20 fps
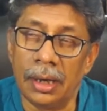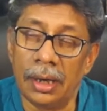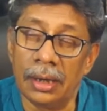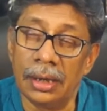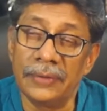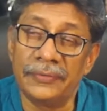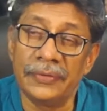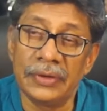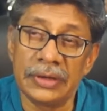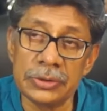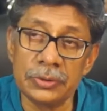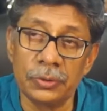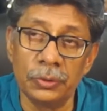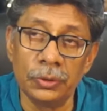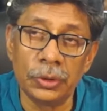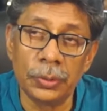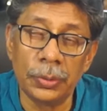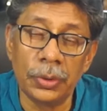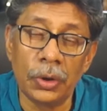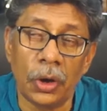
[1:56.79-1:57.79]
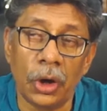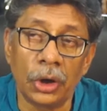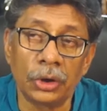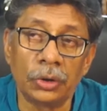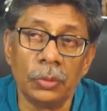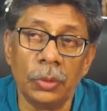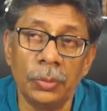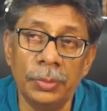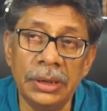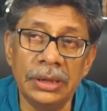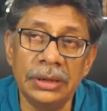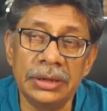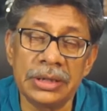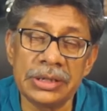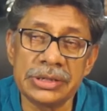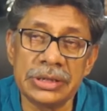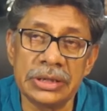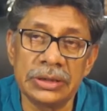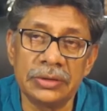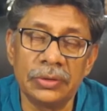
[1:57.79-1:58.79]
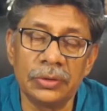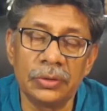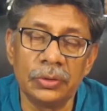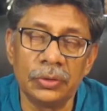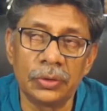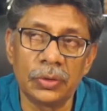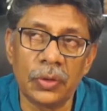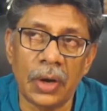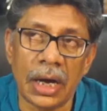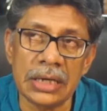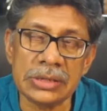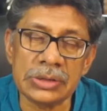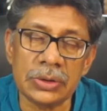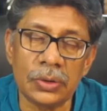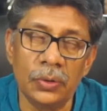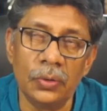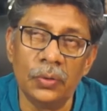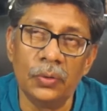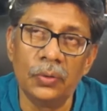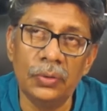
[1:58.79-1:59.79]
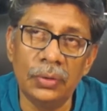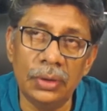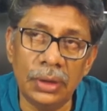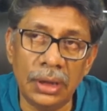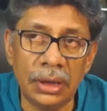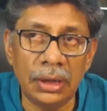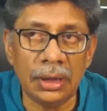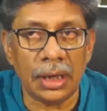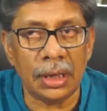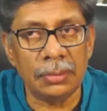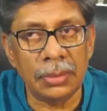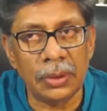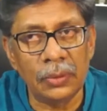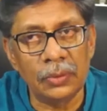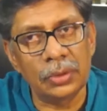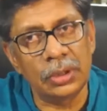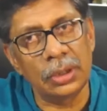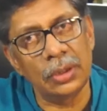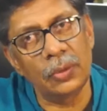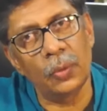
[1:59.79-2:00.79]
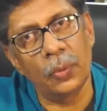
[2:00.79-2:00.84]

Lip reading: if it is going to be automobile industry, they're going to ask only about